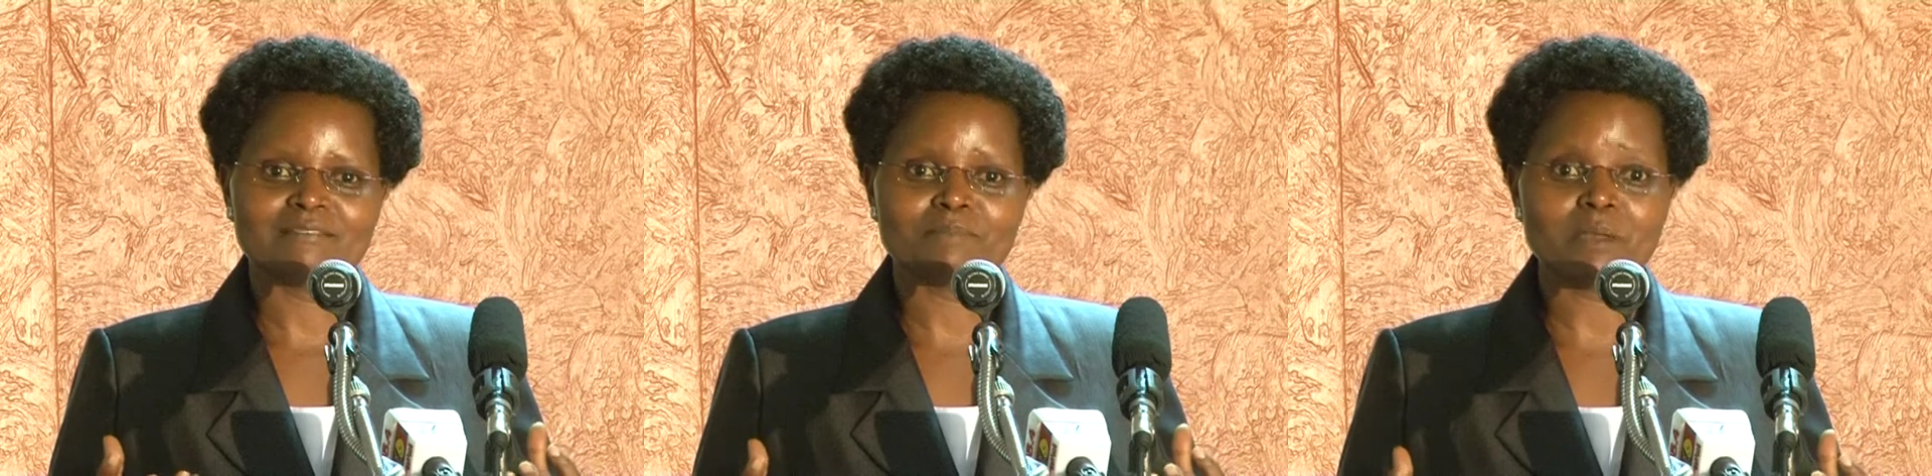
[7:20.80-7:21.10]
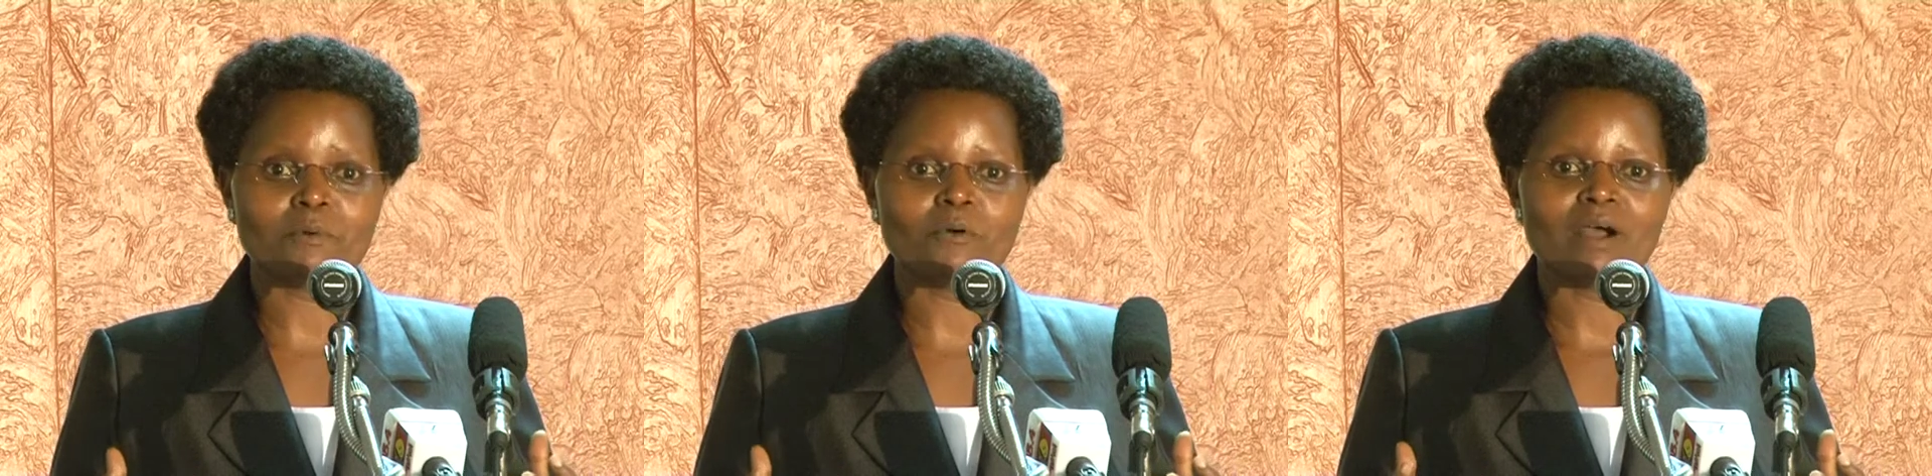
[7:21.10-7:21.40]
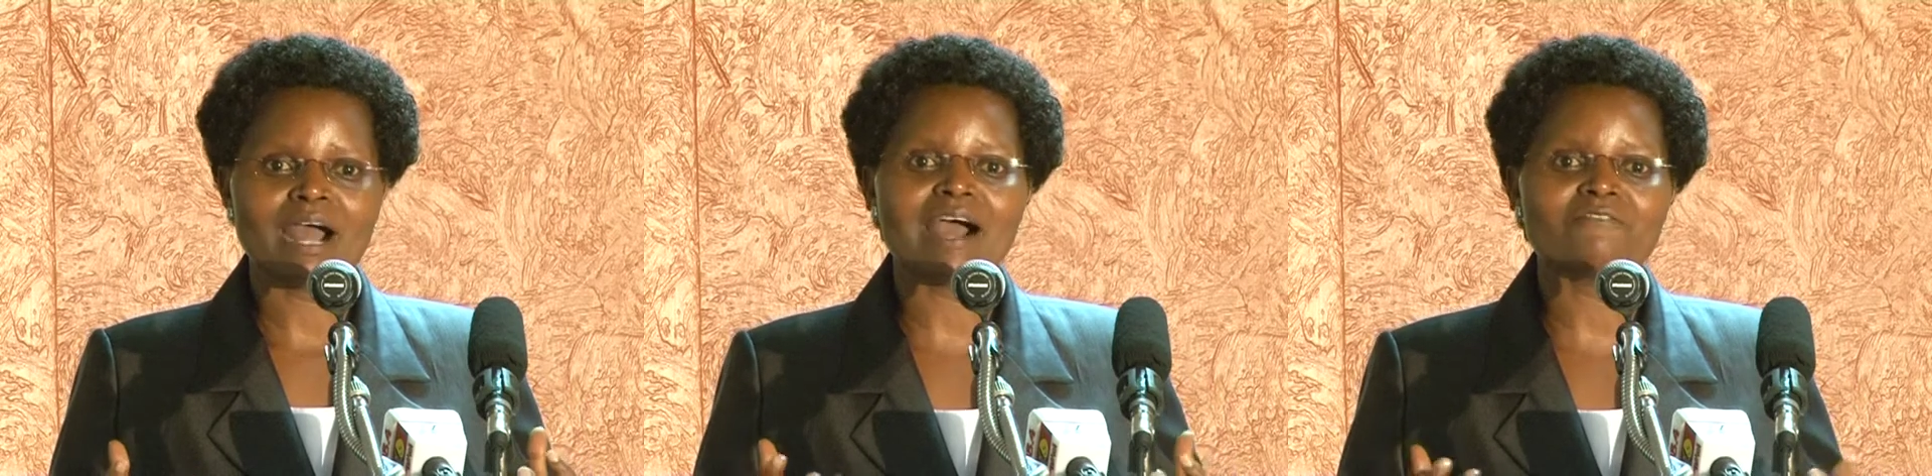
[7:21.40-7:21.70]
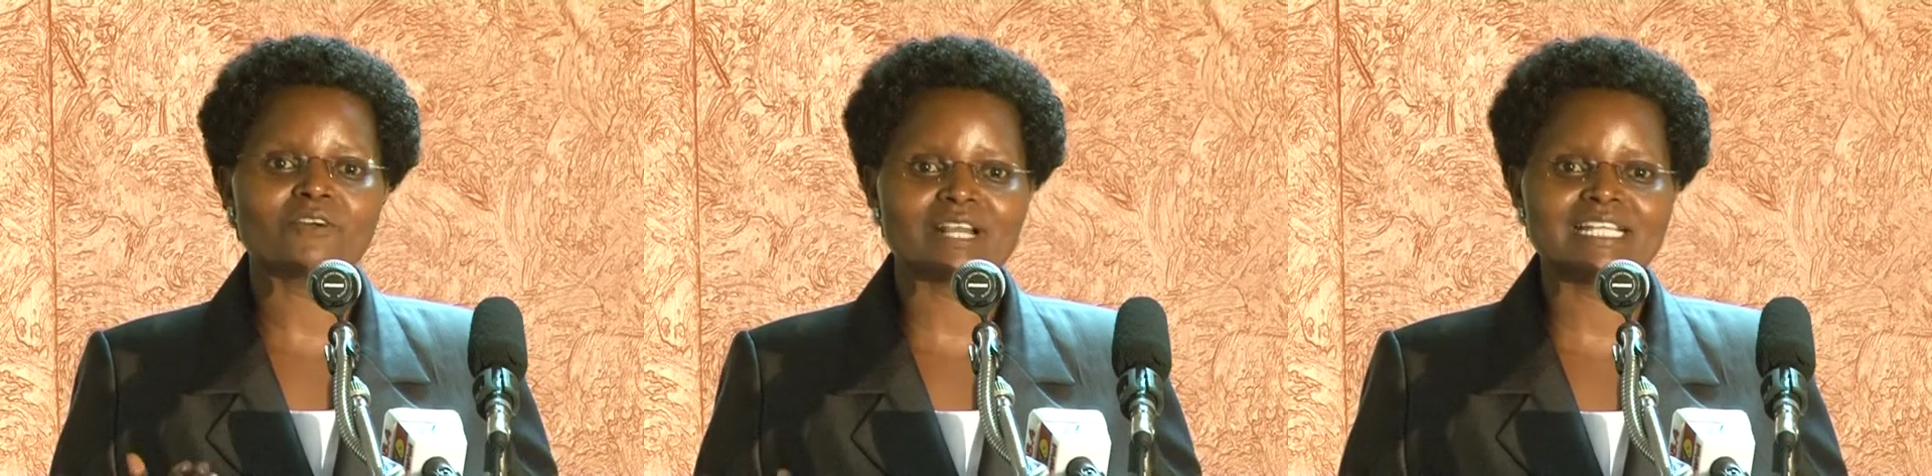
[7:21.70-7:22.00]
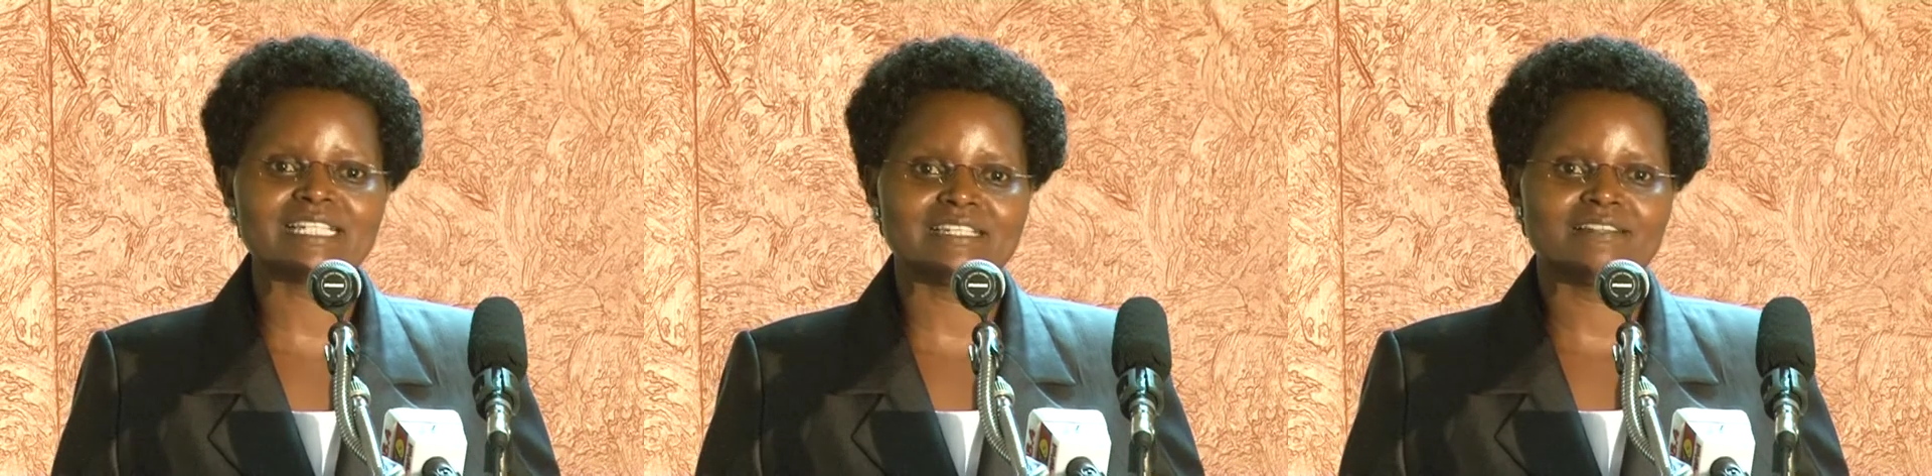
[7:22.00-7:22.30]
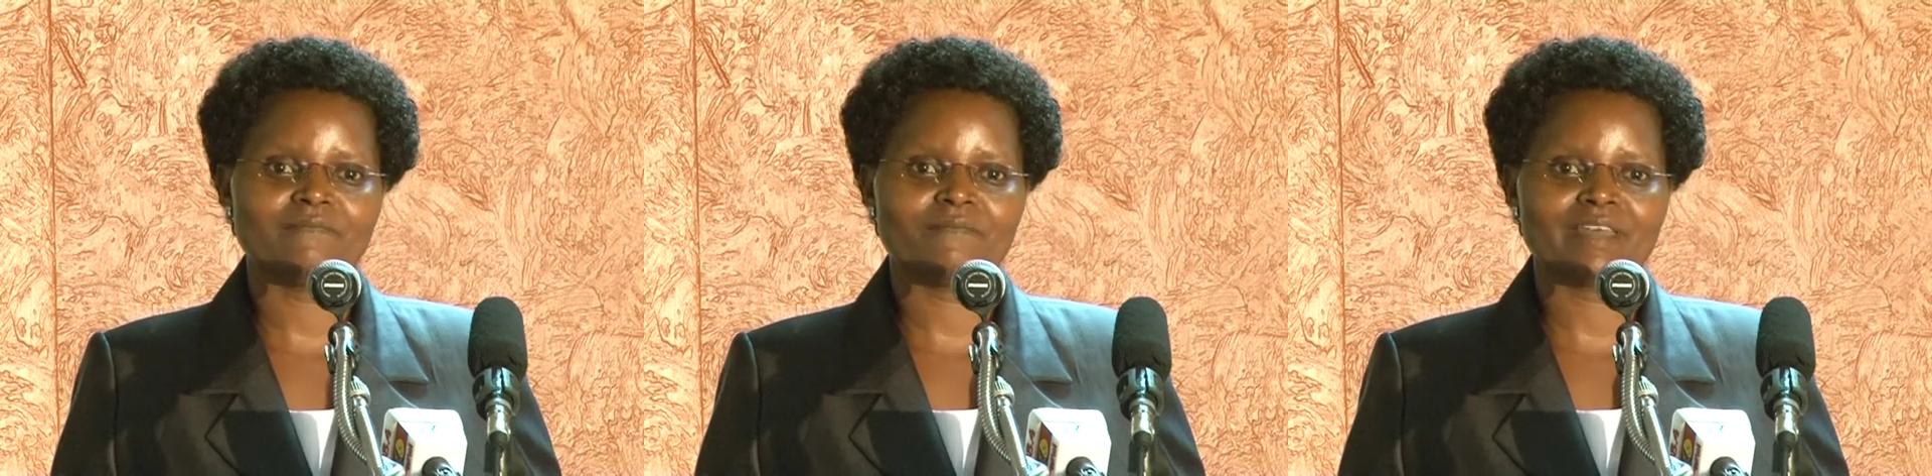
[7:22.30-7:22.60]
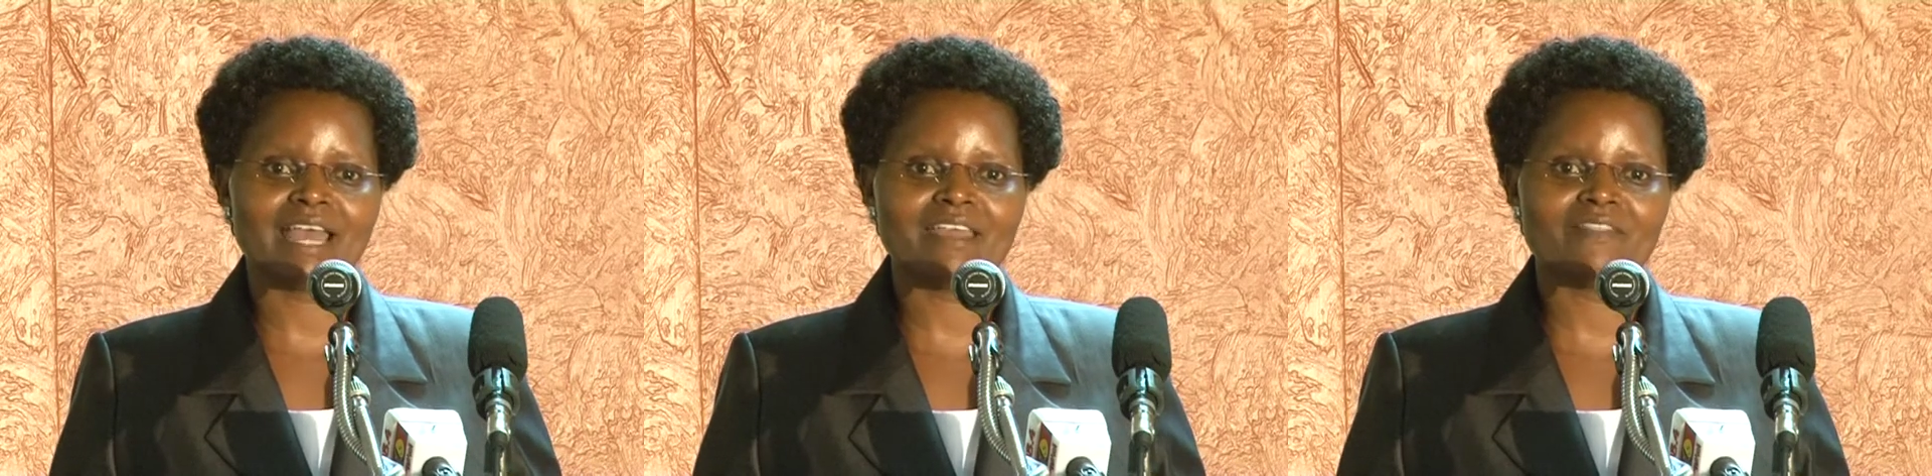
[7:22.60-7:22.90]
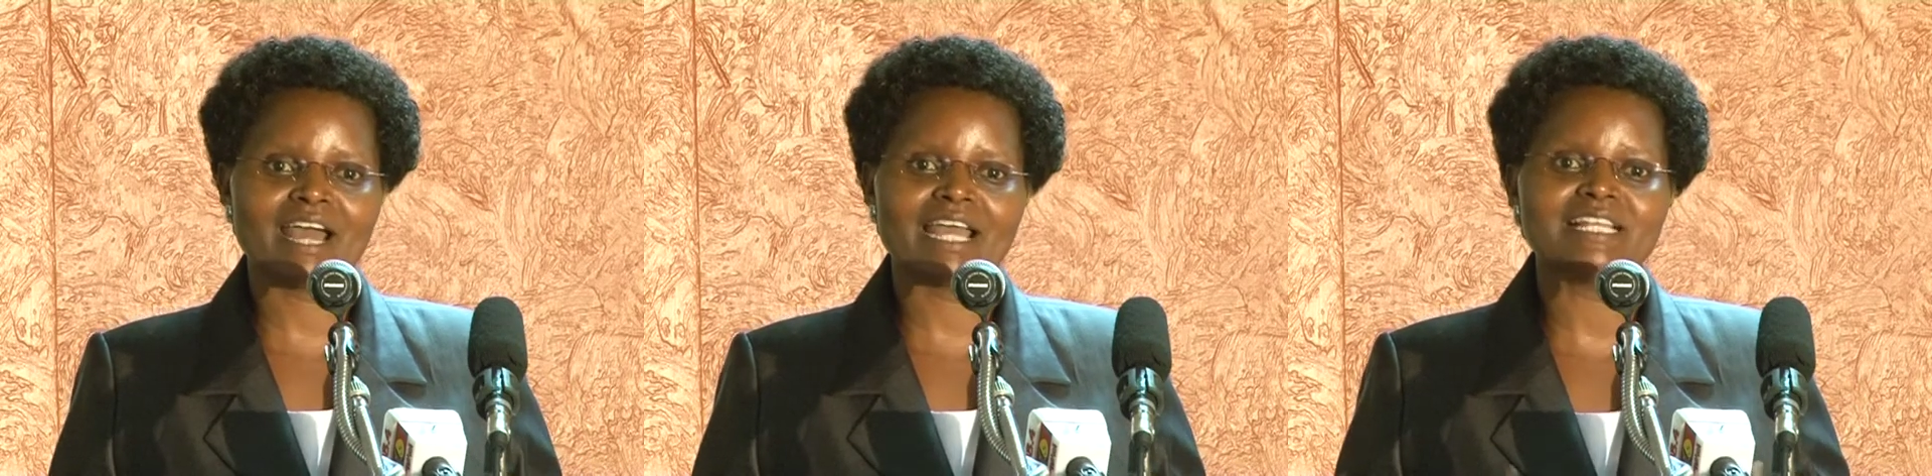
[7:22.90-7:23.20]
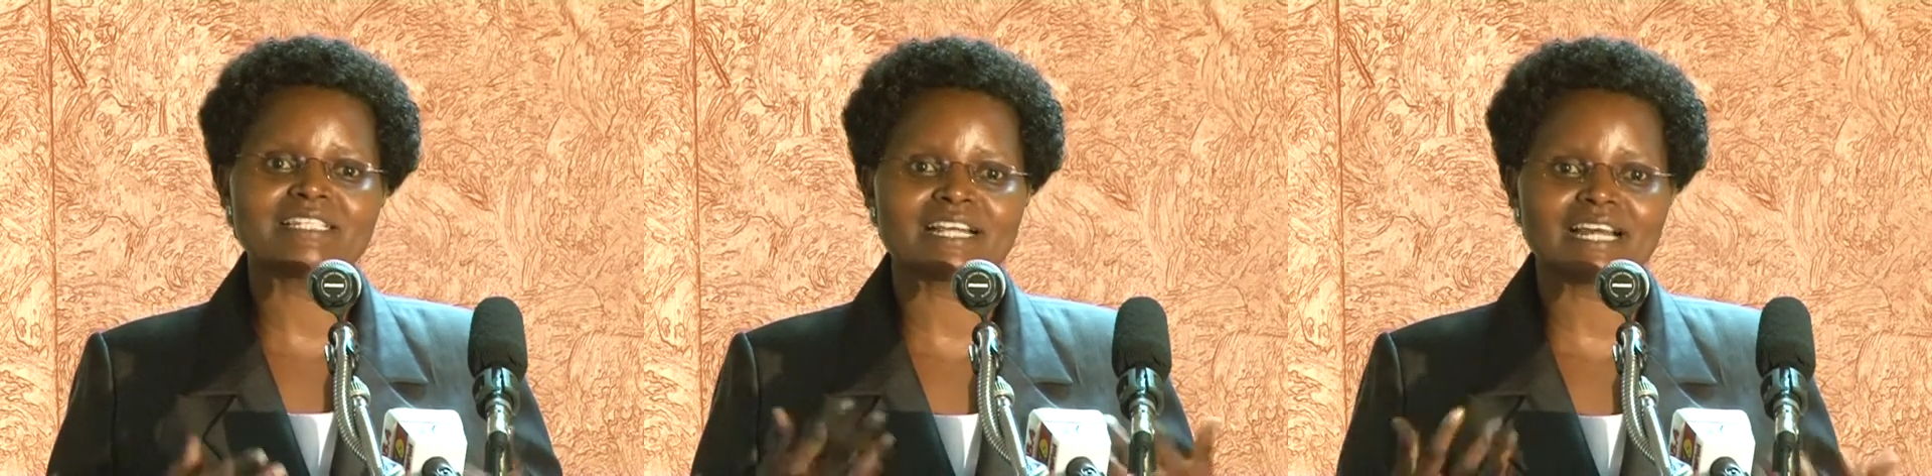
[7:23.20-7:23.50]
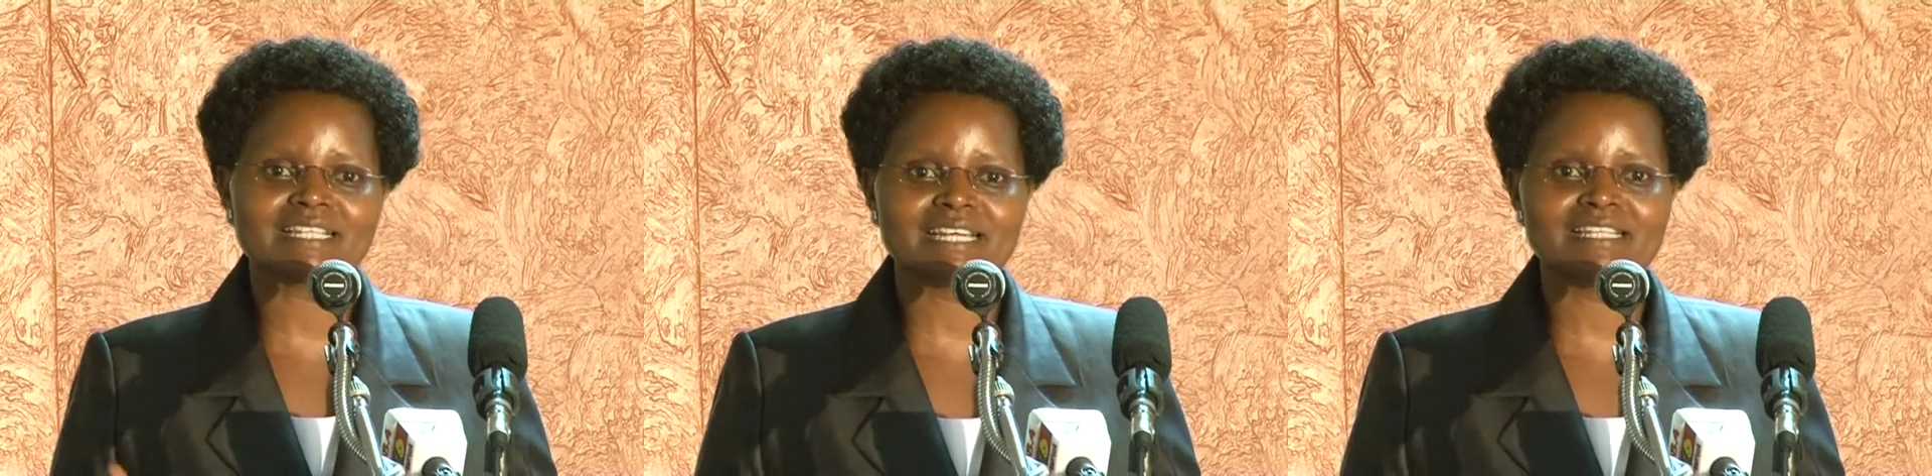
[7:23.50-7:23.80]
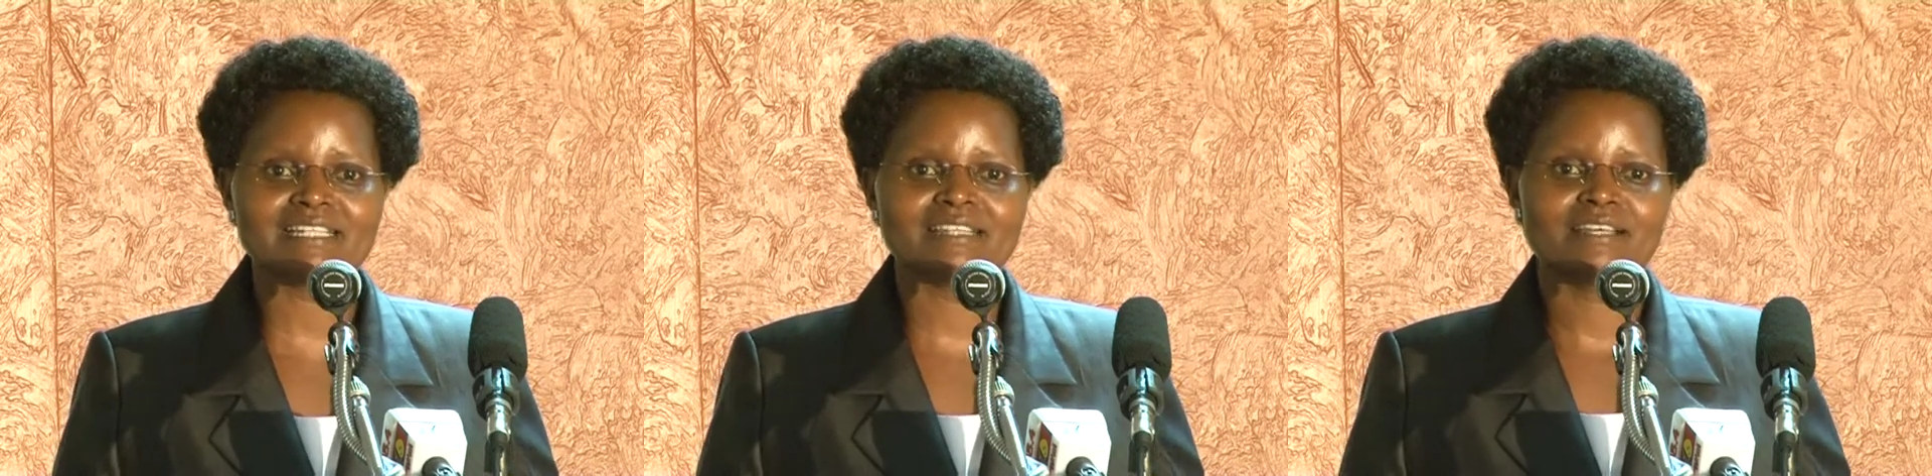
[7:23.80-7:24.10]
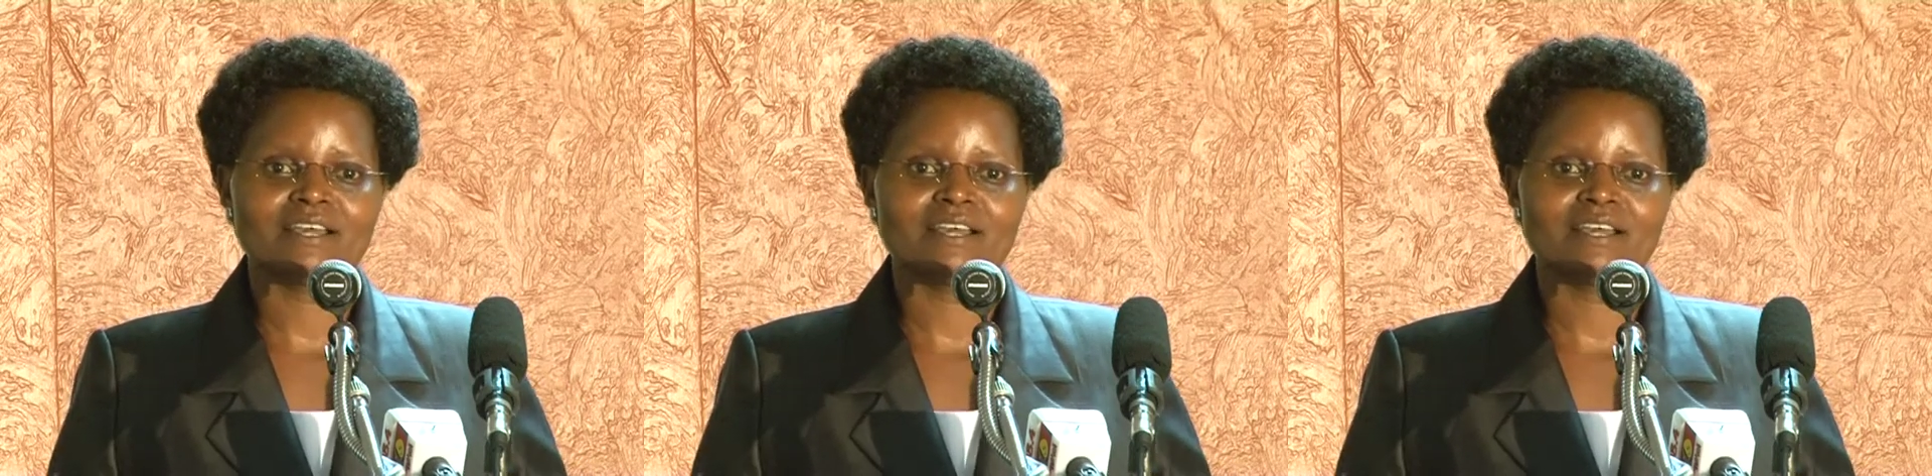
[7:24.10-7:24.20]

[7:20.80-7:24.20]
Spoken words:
people have already either interacted